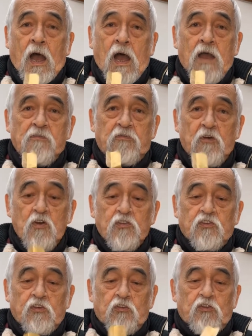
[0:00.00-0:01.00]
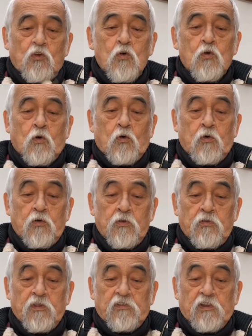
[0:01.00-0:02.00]
I first saw
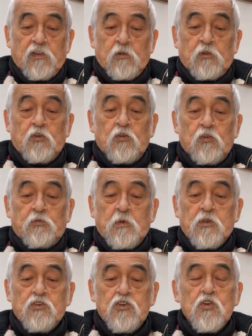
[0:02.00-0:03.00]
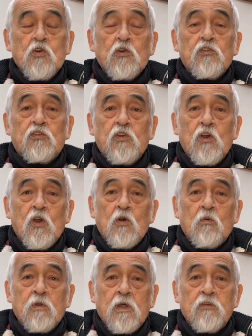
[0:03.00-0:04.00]
these little tools being used
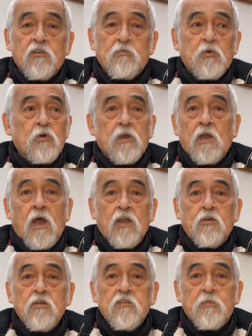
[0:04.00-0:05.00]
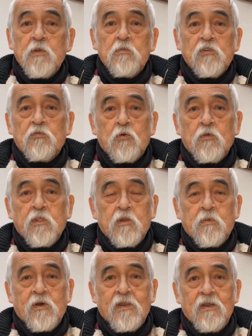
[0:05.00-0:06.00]
when I was a boy. I couldn't have been much more than
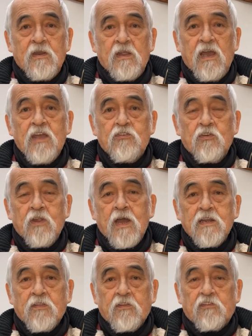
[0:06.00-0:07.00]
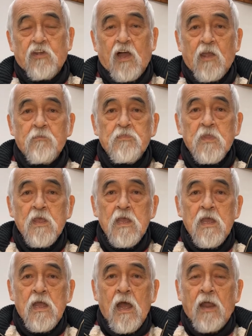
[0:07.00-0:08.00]
about 8 or 9 at the time,
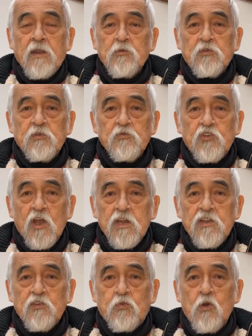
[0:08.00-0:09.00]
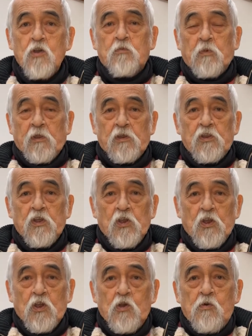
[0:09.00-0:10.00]
and it was some Chinese workmen
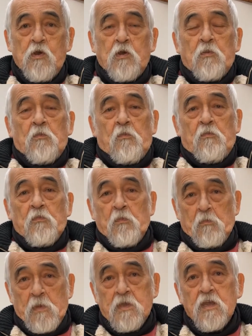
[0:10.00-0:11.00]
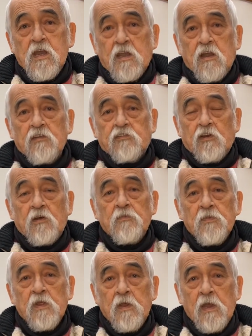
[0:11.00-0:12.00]
who were making a gutter,
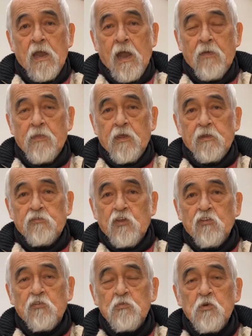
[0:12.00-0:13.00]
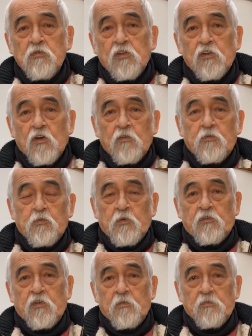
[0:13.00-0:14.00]
and they had just smoothed it off with
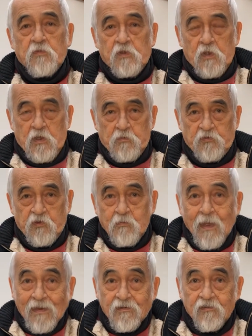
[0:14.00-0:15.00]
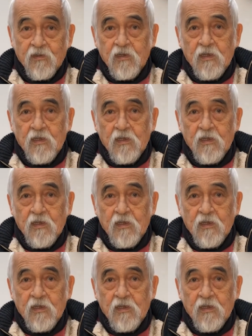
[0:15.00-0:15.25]
some cement,